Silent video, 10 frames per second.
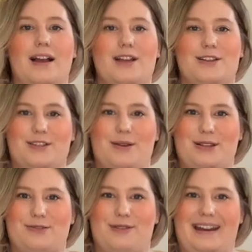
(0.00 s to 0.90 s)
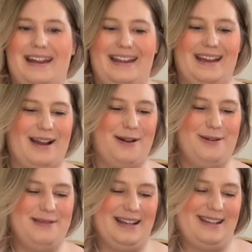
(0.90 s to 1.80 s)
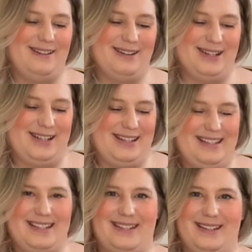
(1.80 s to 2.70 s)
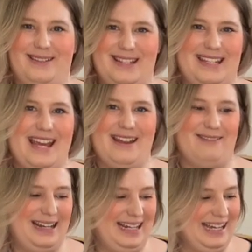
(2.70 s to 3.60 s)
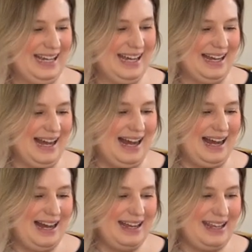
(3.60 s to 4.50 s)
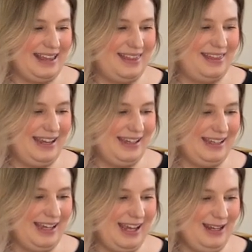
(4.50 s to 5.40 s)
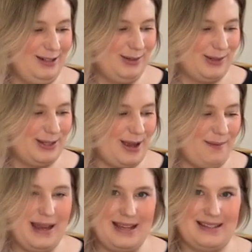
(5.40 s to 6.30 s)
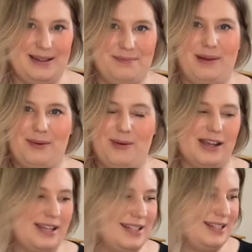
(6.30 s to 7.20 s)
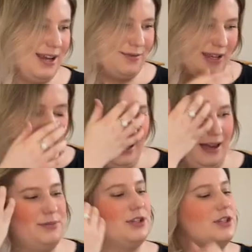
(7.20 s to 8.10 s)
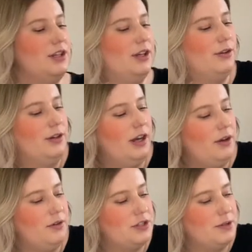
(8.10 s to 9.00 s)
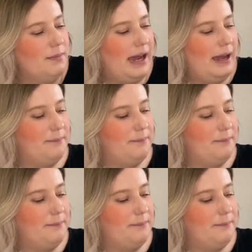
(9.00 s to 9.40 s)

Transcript: So it's ready. Oh my gosh, this is so scary. I think it looks amazing by what I can see over here. I'm just gonna unload the mat.